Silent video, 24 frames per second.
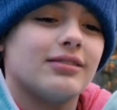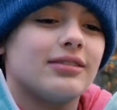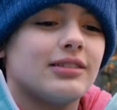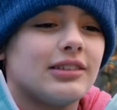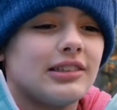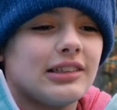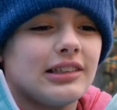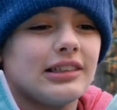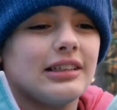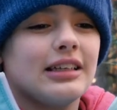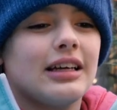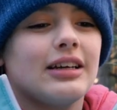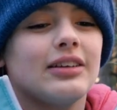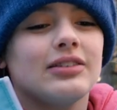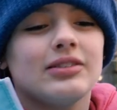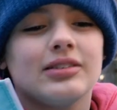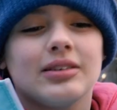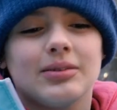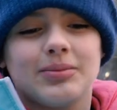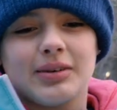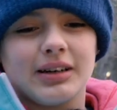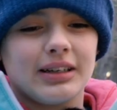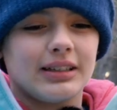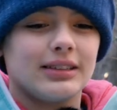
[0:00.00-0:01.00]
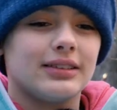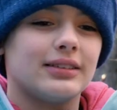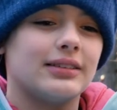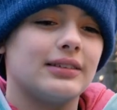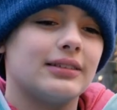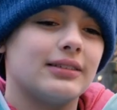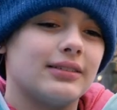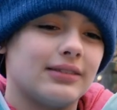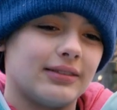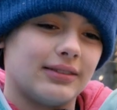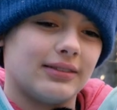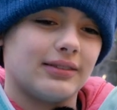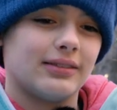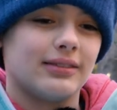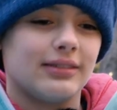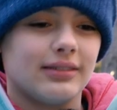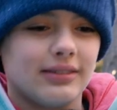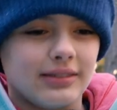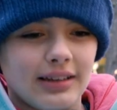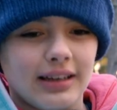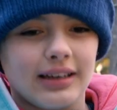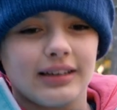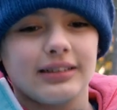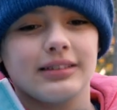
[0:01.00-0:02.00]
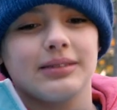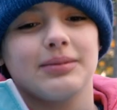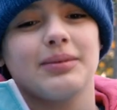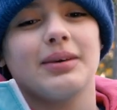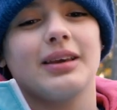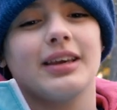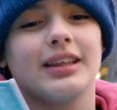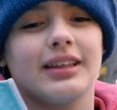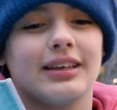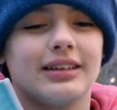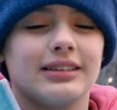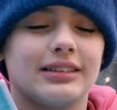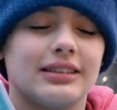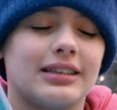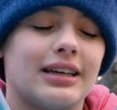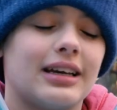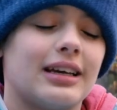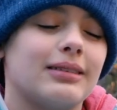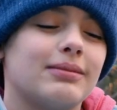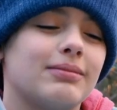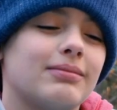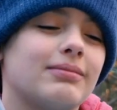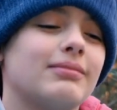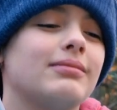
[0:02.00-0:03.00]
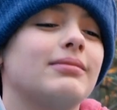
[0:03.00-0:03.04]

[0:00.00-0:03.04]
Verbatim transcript: sit down somewhere, take some healing time.